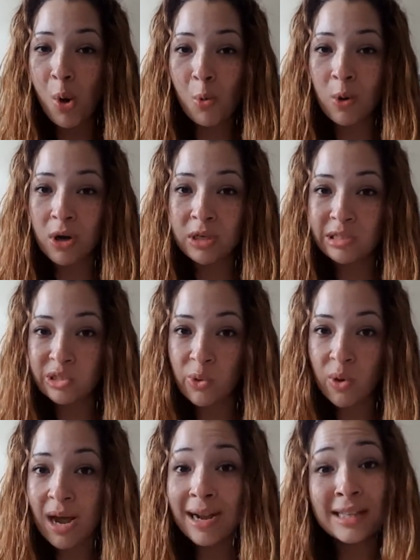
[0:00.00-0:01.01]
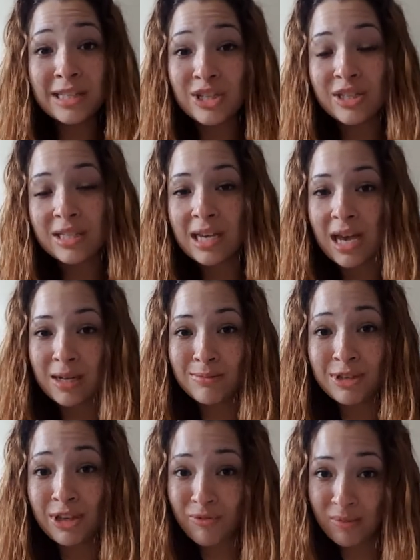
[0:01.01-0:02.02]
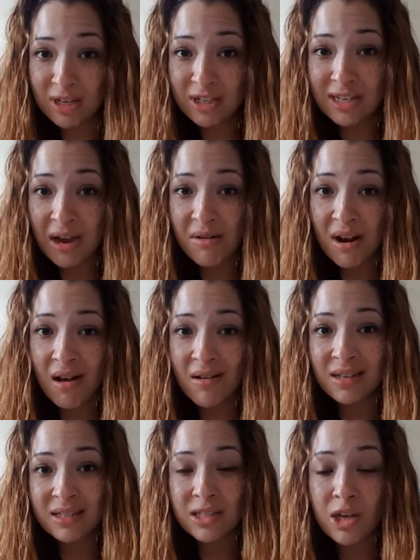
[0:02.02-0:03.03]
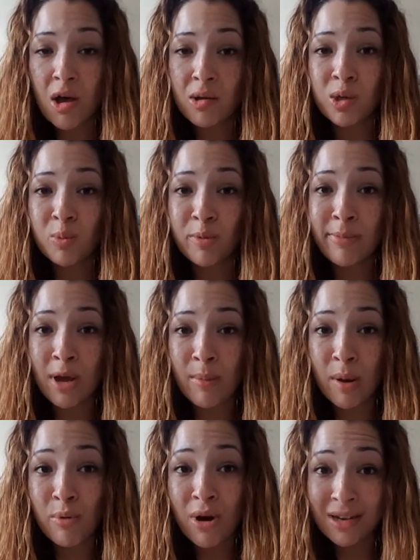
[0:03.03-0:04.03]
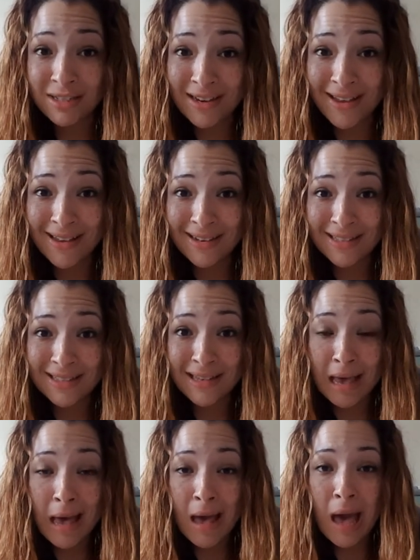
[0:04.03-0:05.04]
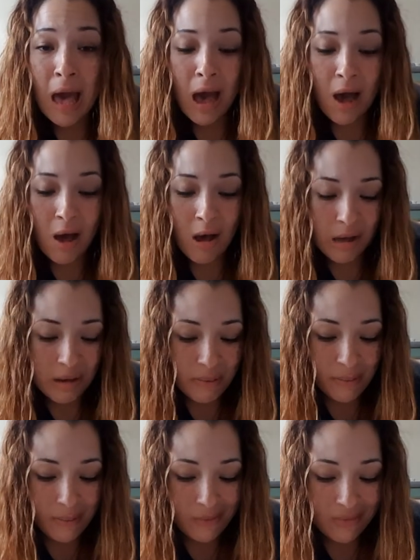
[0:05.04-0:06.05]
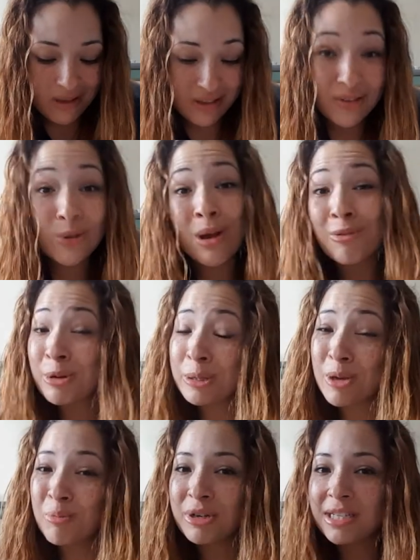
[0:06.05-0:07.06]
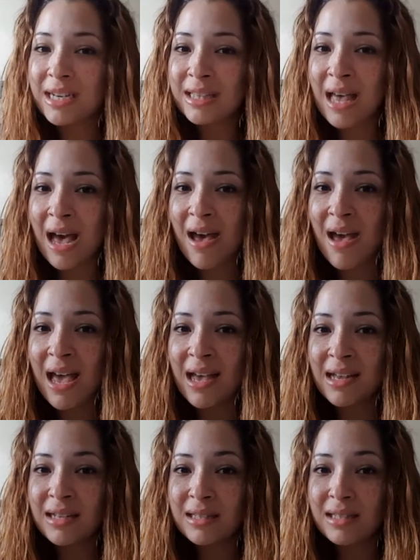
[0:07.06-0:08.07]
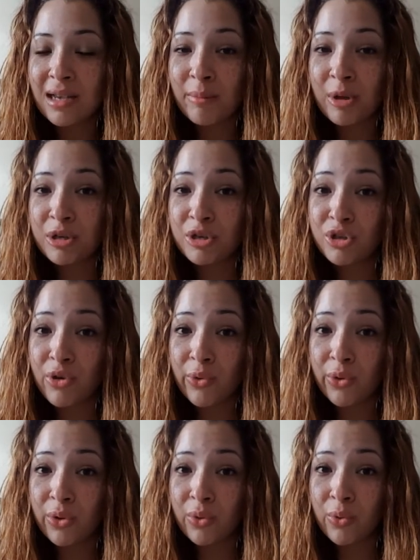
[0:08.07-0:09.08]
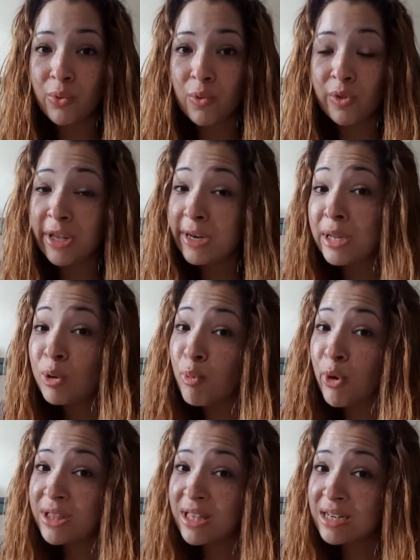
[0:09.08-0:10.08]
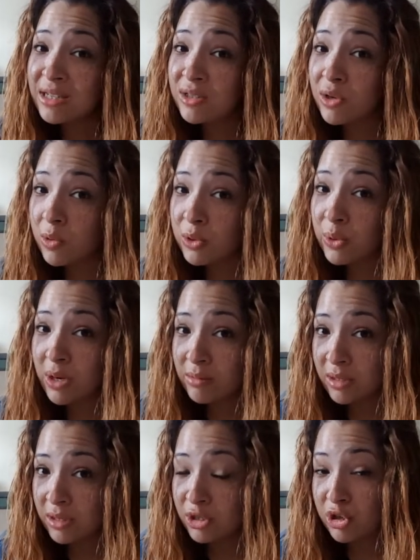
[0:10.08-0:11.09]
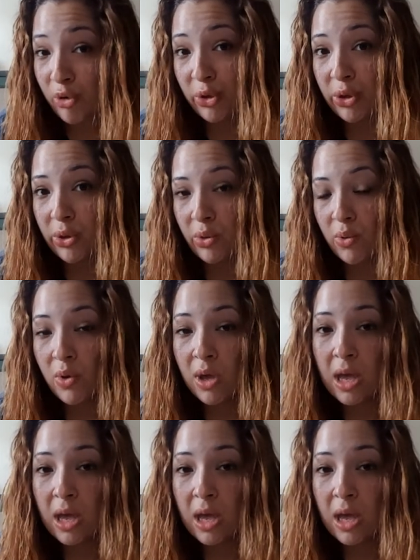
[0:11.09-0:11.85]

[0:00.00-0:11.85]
where you so kindly took the time to give me a shout out and to talk a little bit about my projects. Um, so I really appreciate that. And I'm going to show you the needlepoint that I told you that I was going to show you